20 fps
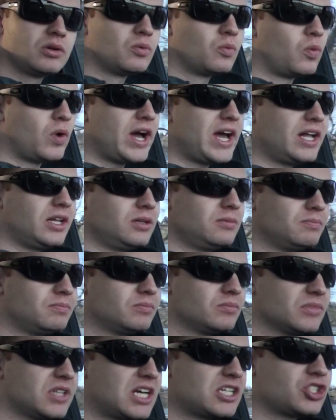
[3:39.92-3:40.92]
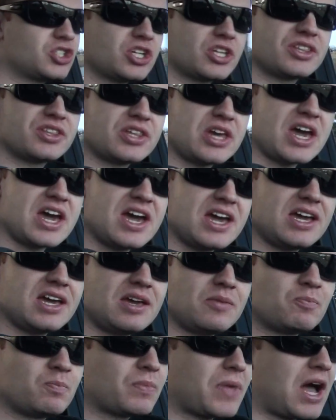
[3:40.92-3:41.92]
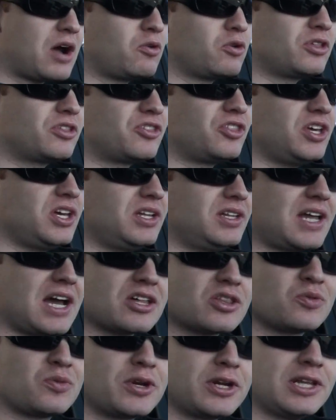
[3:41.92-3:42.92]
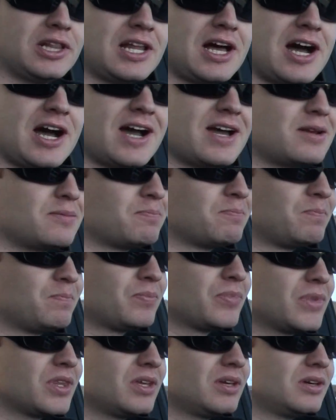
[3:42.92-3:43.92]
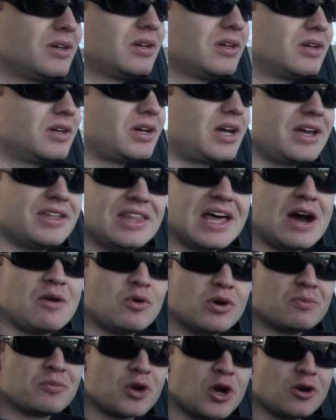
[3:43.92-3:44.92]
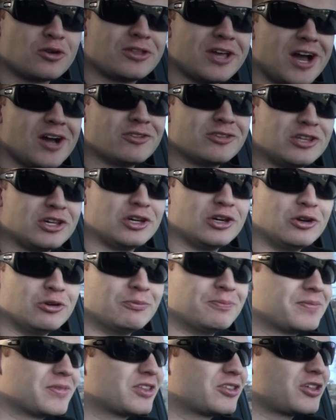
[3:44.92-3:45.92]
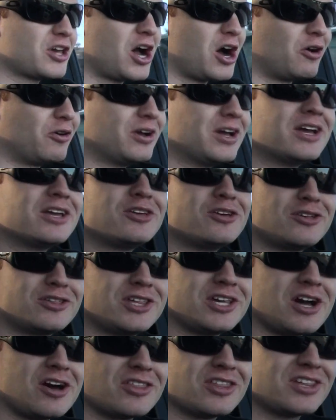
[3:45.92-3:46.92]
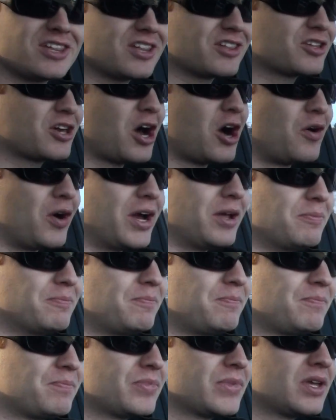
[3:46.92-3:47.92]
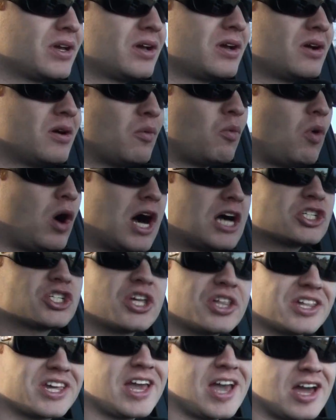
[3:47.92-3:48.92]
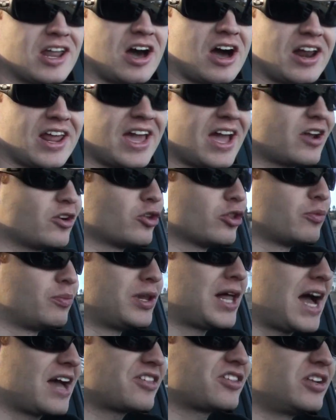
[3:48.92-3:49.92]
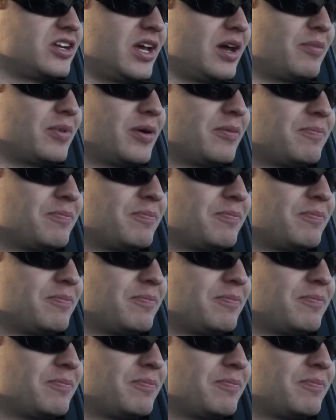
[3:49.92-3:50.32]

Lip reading: well, let's just say I was the next one in line, and that one broke down too. So you see how this is going. Washes cannot handle the Plasti-Dip.